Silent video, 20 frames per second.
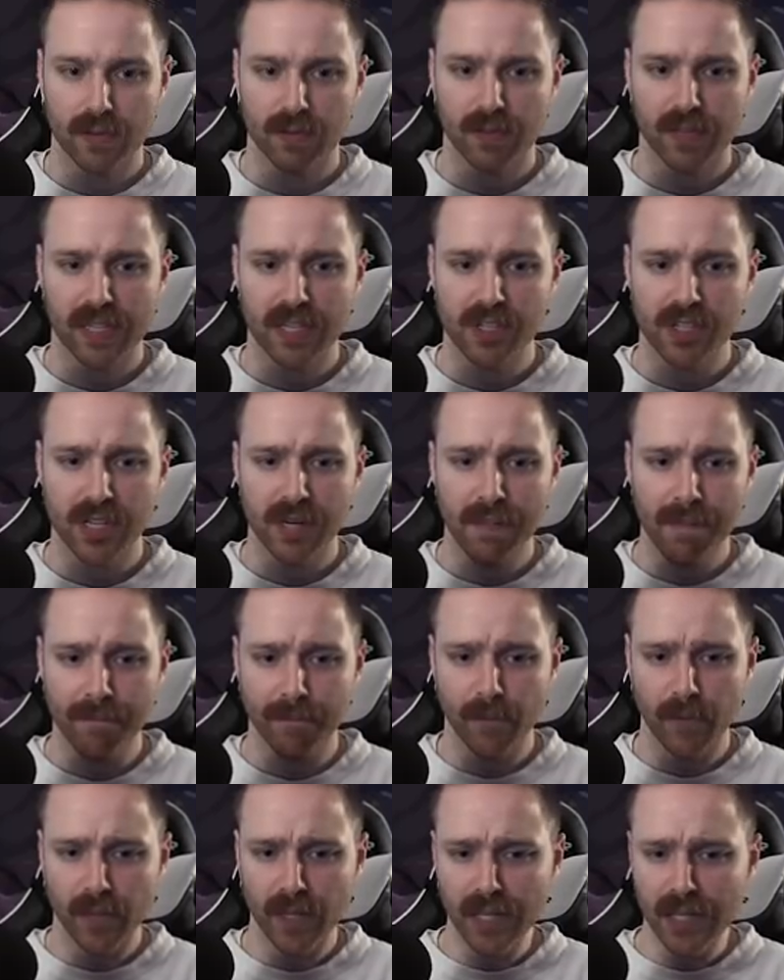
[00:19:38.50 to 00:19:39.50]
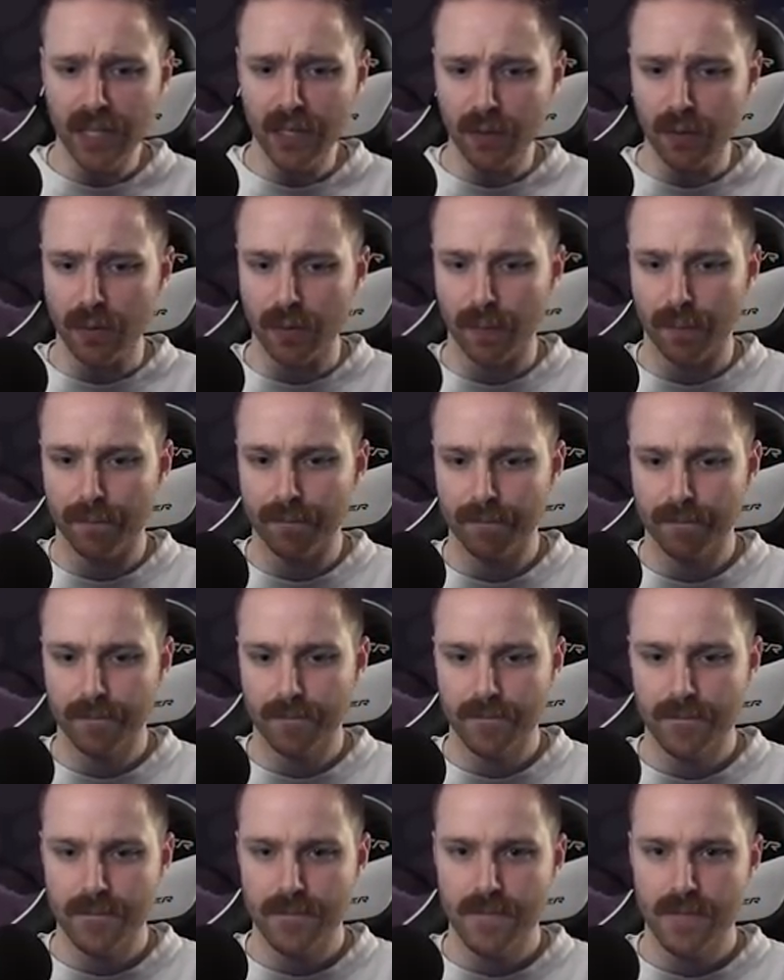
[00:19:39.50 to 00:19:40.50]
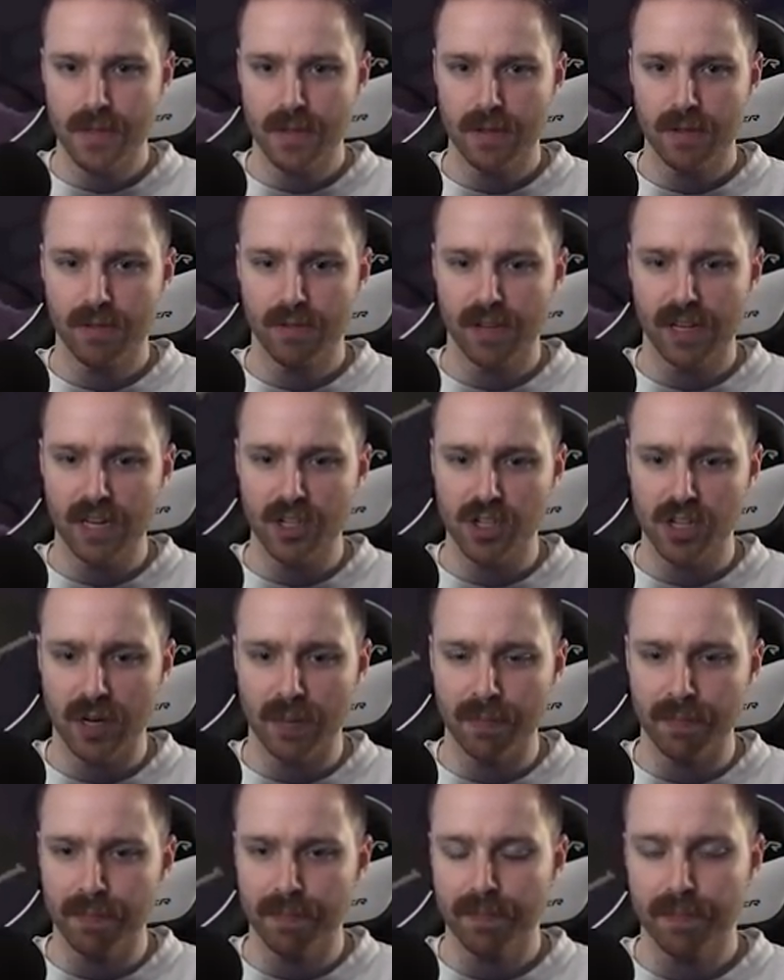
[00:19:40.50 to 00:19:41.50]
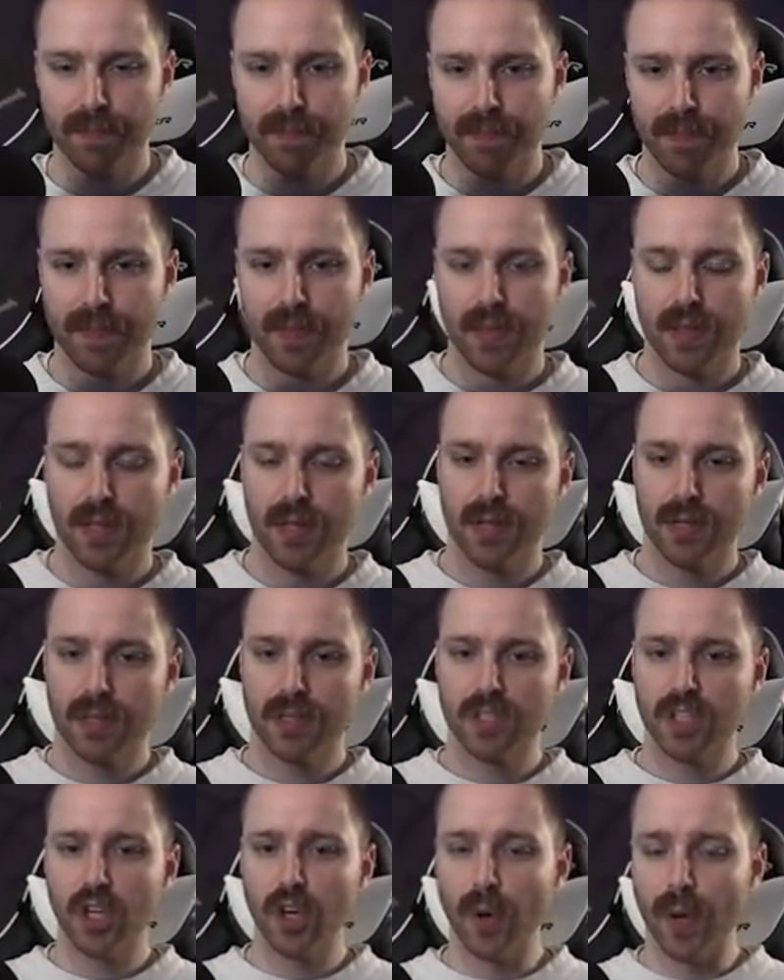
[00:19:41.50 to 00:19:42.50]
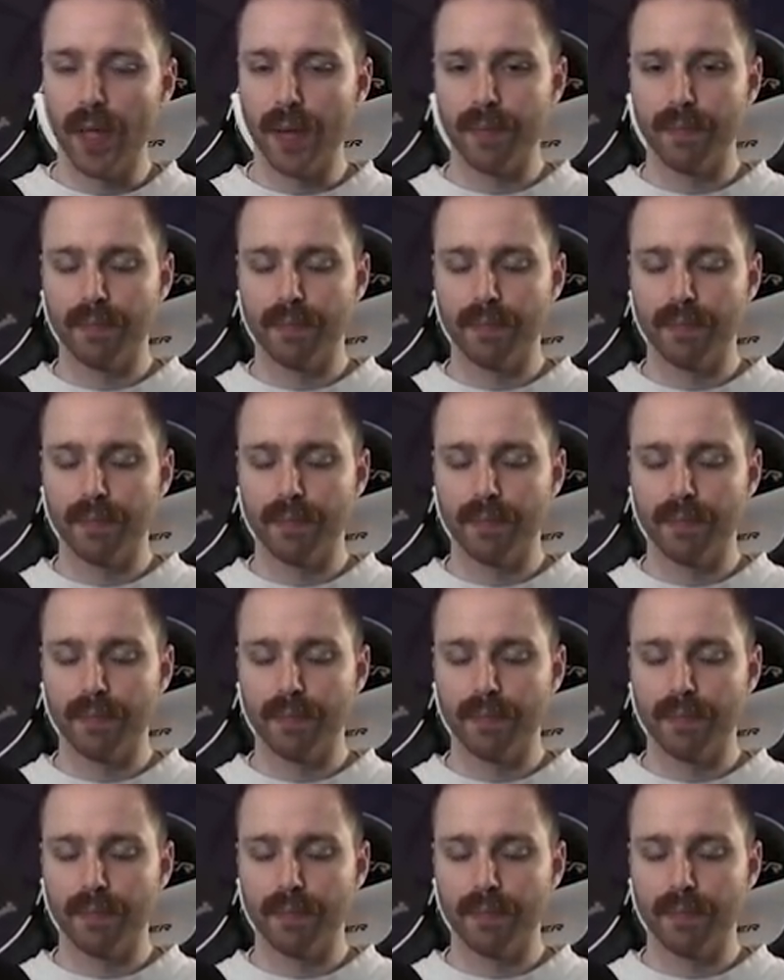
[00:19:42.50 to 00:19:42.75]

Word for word: Finish him? No! Finish him. Do it.